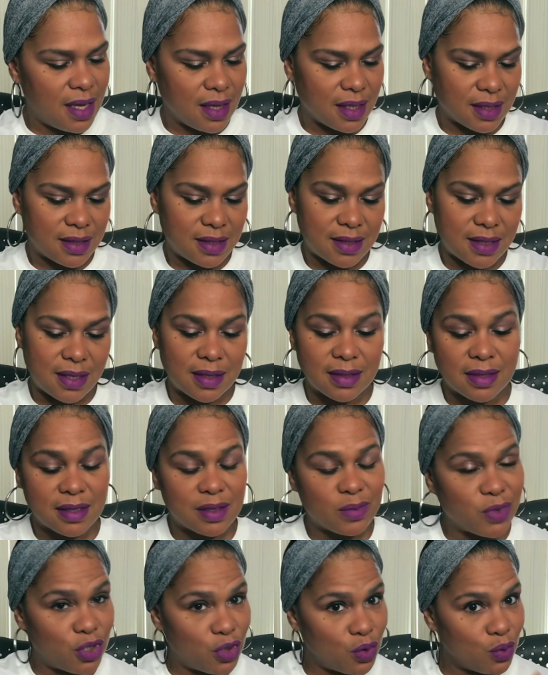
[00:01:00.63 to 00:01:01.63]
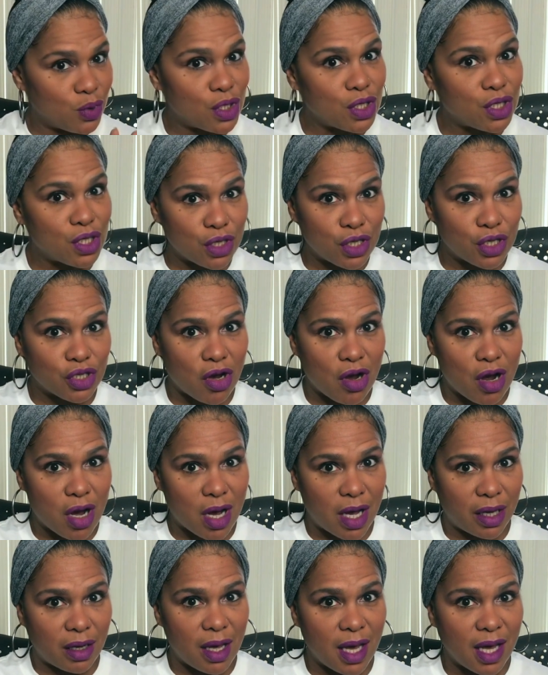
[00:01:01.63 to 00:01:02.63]
let's see, this is what you would search
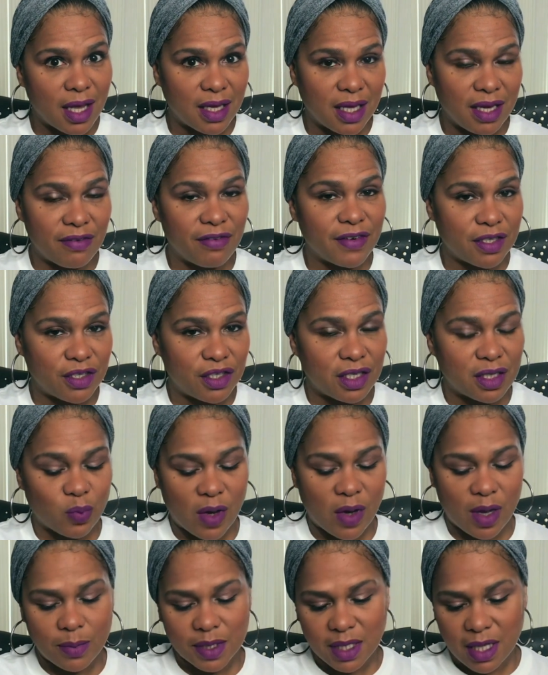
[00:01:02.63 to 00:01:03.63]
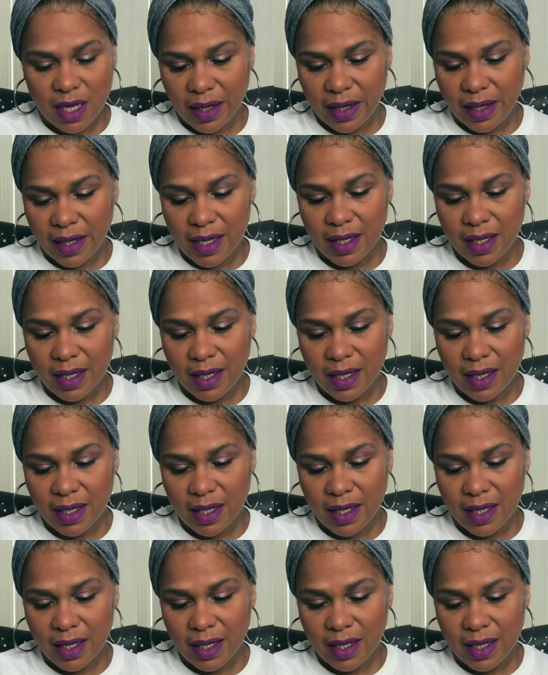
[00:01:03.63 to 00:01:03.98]
on L A Finch's website.